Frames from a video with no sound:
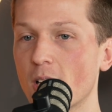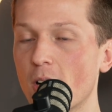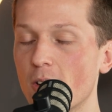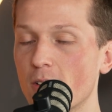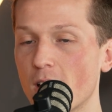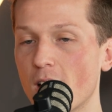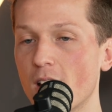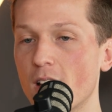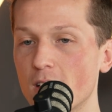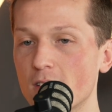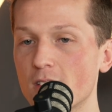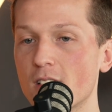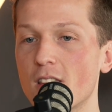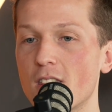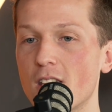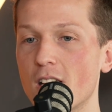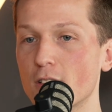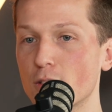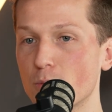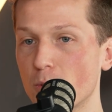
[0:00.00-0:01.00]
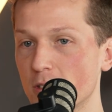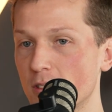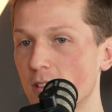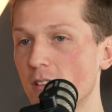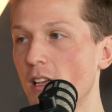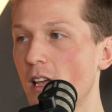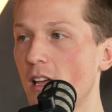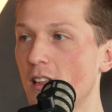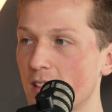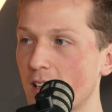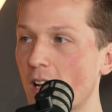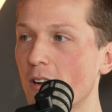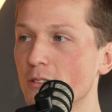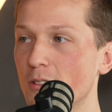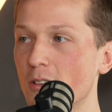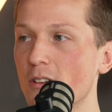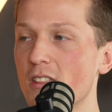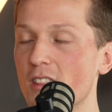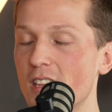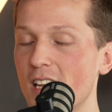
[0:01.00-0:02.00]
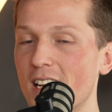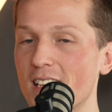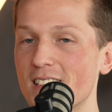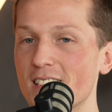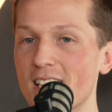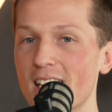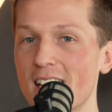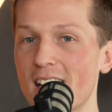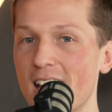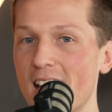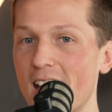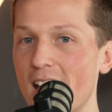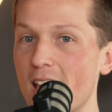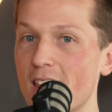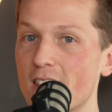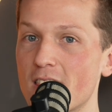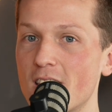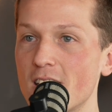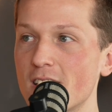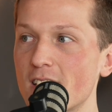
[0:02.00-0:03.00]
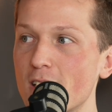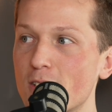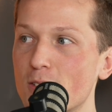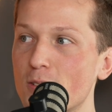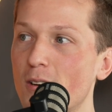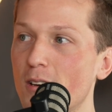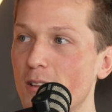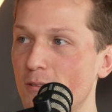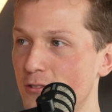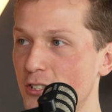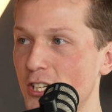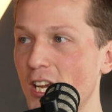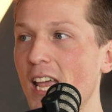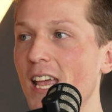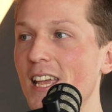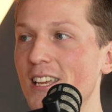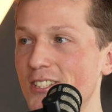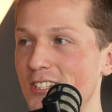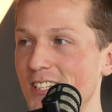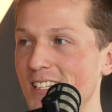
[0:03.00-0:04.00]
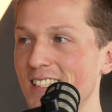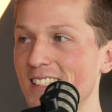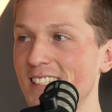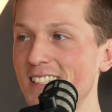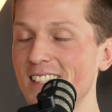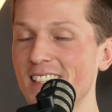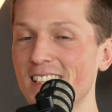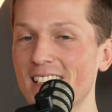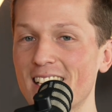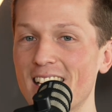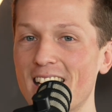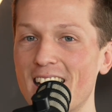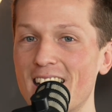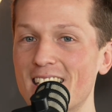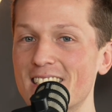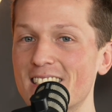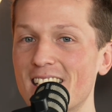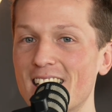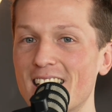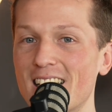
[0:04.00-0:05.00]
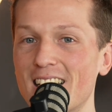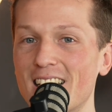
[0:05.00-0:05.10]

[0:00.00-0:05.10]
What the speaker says: Okay, see the output. Okay, now do that. And this is sort of changing. And